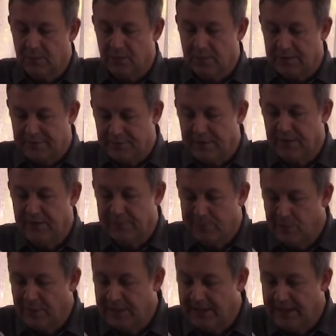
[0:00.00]
one further
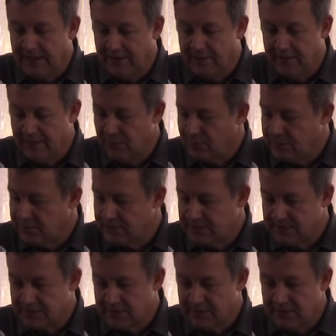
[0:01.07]
point here, and then we'll
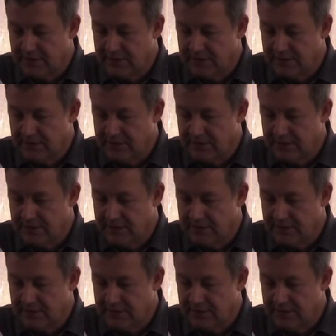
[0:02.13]
just